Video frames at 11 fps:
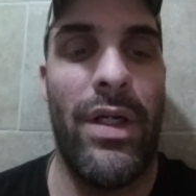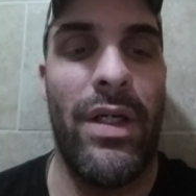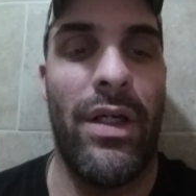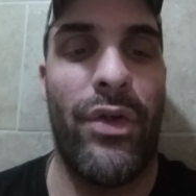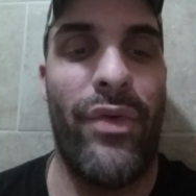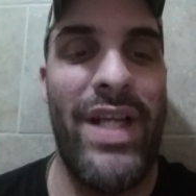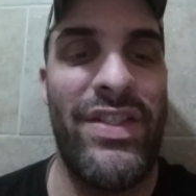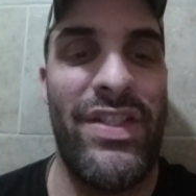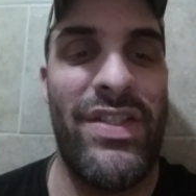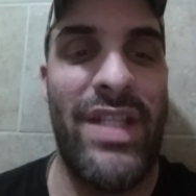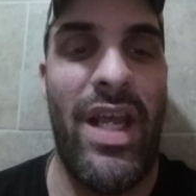uh,
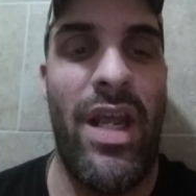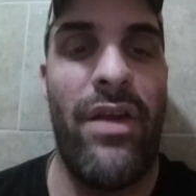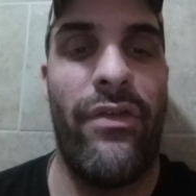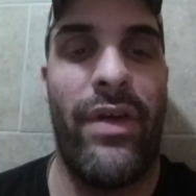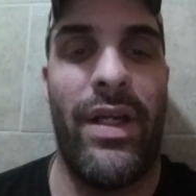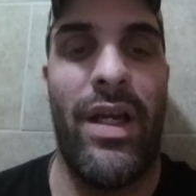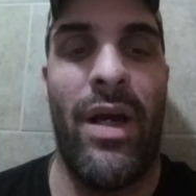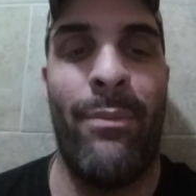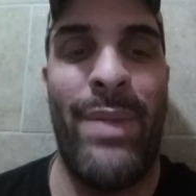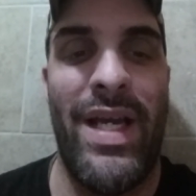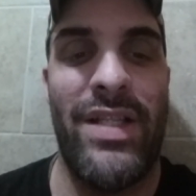Crazy Steve and
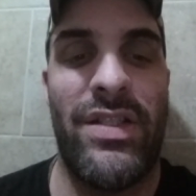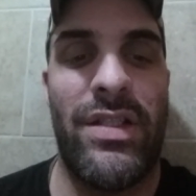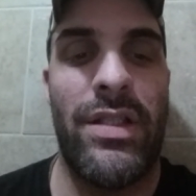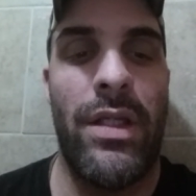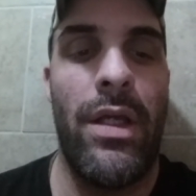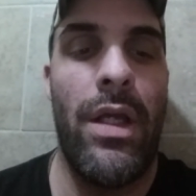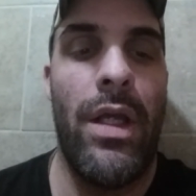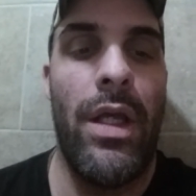Abyss.